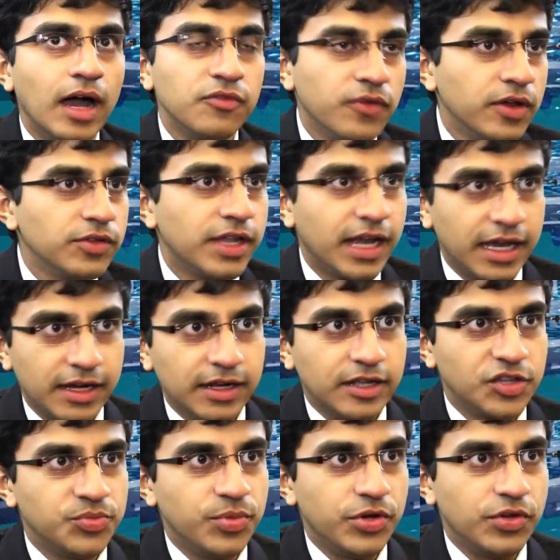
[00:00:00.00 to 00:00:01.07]
found that I had an
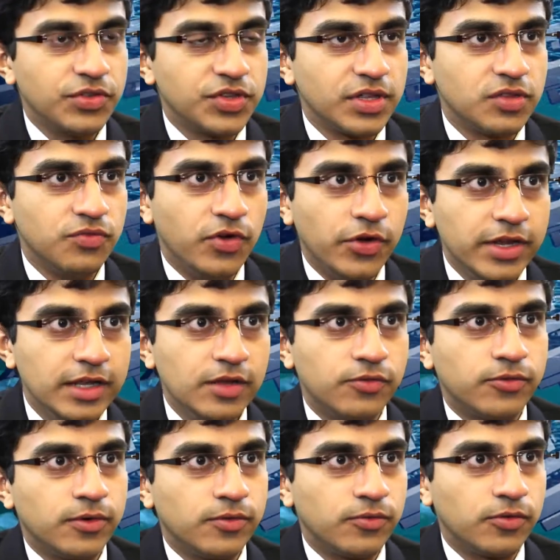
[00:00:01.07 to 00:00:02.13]
experience that's very
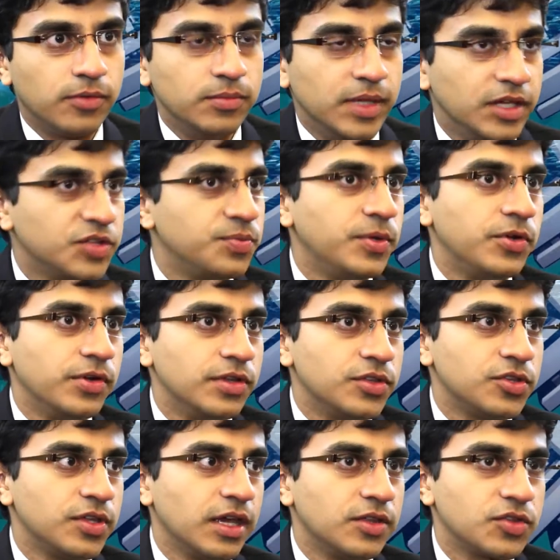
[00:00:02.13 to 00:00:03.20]
different from the experience
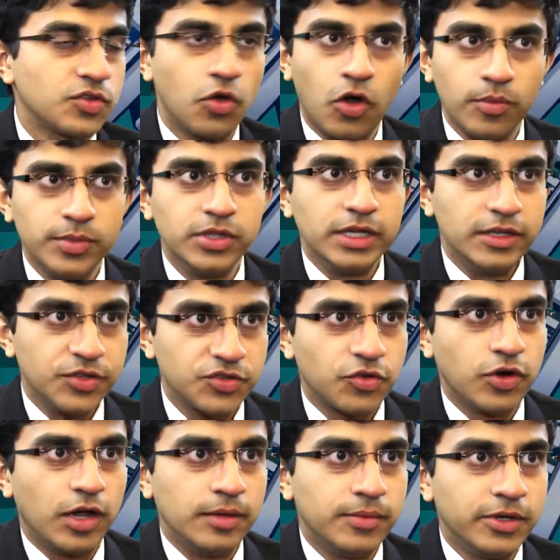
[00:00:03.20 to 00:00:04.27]
that's commonly
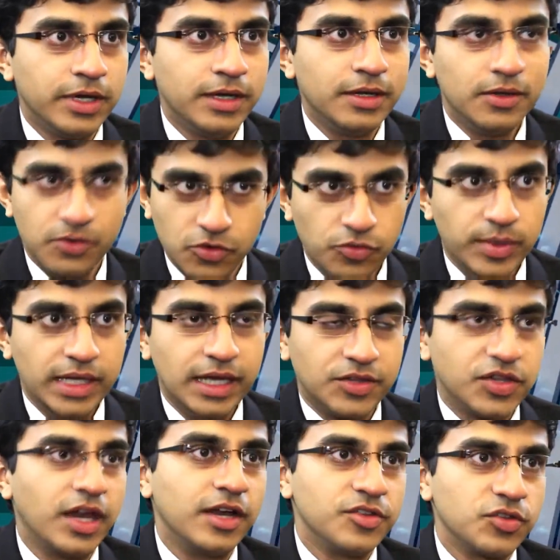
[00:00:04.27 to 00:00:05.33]
described to me as
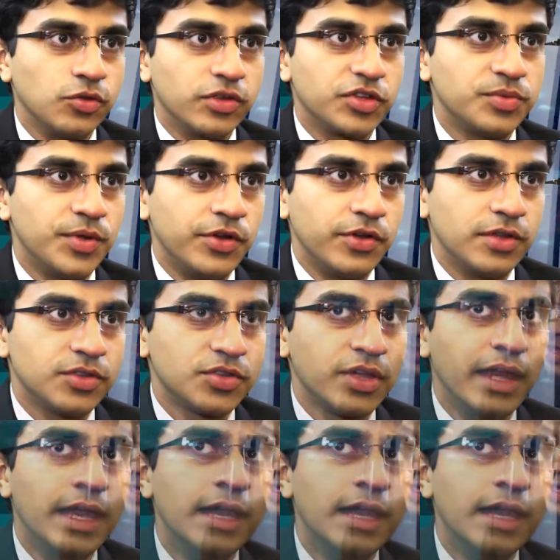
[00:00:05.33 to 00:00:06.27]
a high school experience.